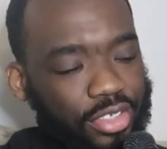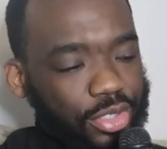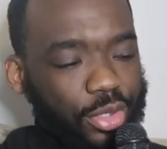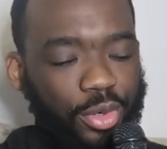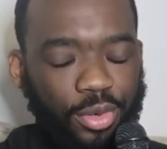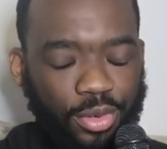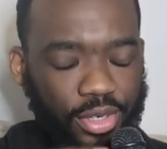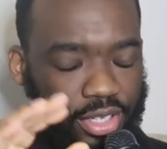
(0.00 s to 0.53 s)

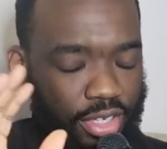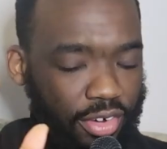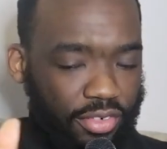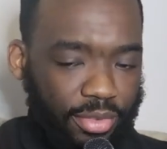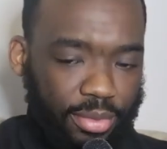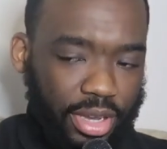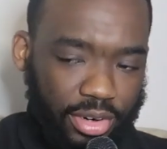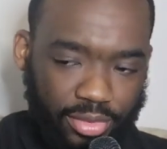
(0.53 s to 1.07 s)
So
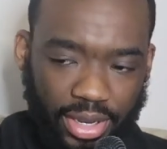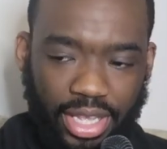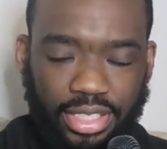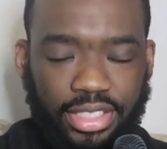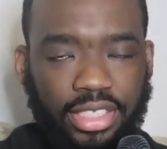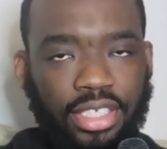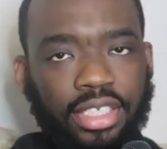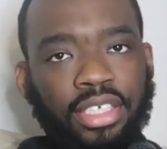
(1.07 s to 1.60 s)
enough of my
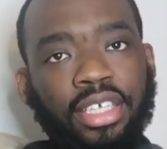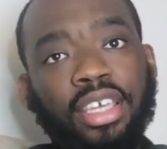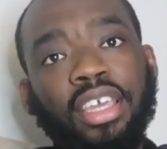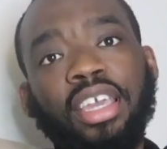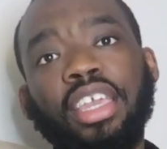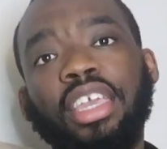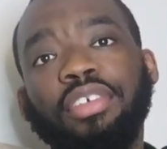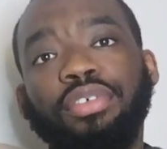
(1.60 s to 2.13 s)
ranting.
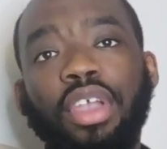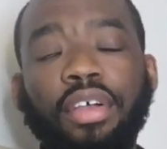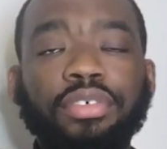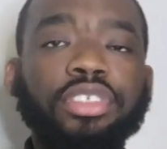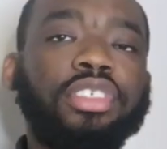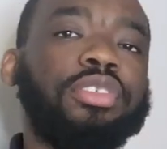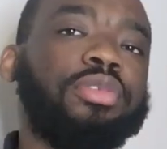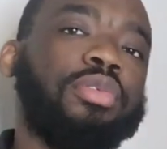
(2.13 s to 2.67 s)
If you
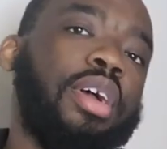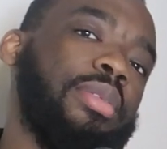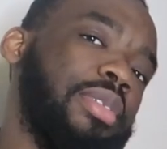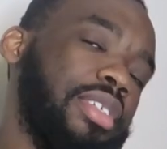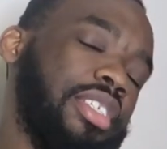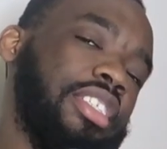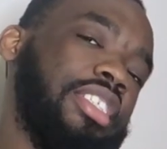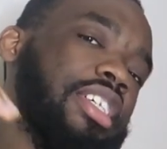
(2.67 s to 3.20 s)
haven't
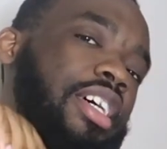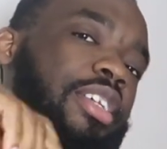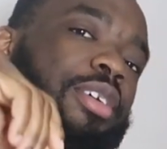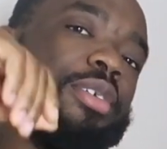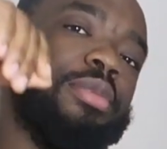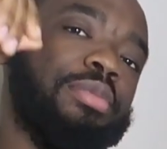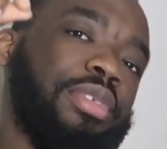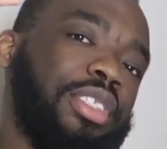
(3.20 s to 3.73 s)
subscribed to this
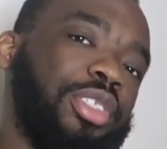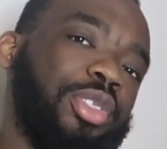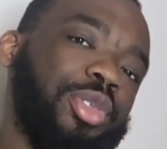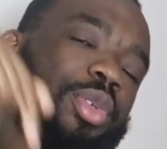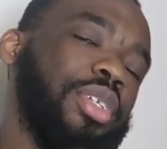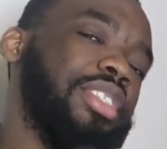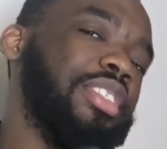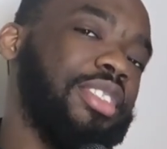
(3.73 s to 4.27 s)
channel, be
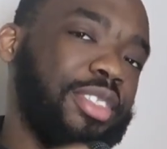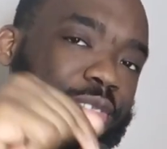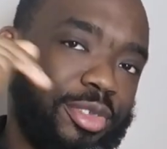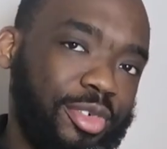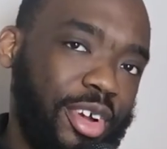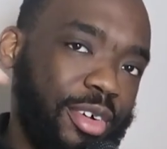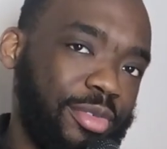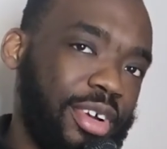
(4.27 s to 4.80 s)
sure to
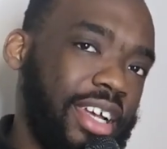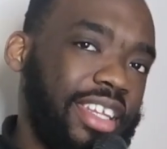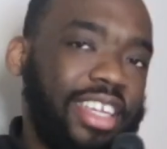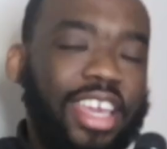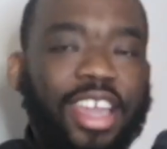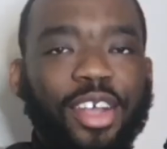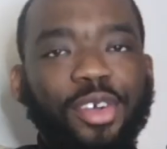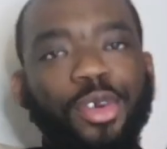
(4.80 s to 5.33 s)
subscribe right
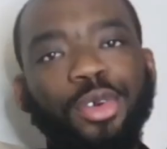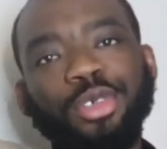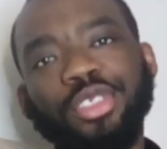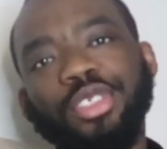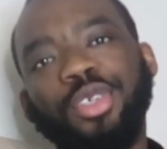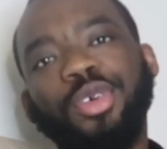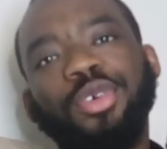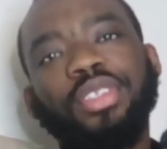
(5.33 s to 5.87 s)
now.
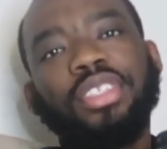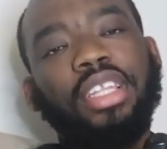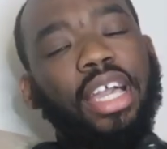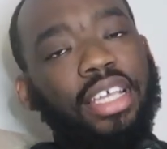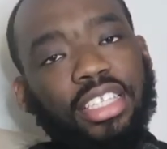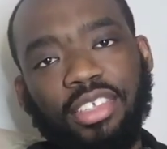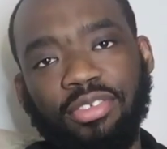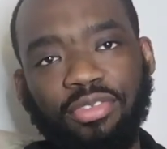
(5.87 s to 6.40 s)
Also like
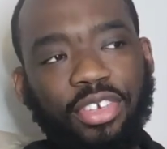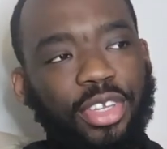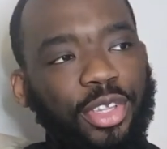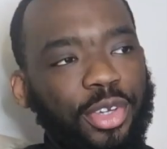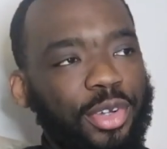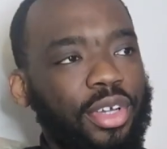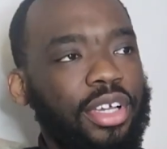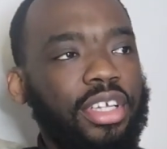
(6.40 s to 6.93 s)
this
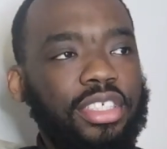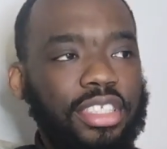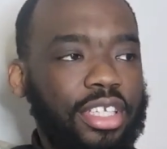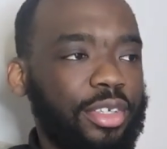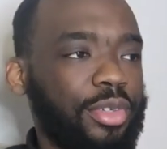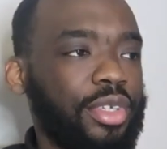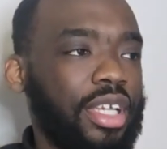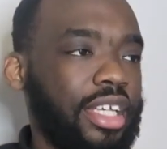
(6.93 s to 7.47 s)
video, because I
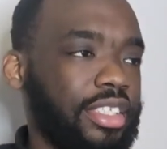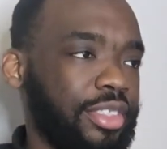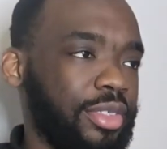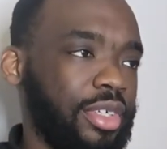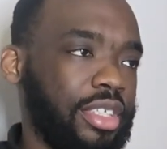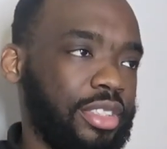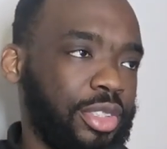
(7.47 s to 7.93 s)
know you guys are gonna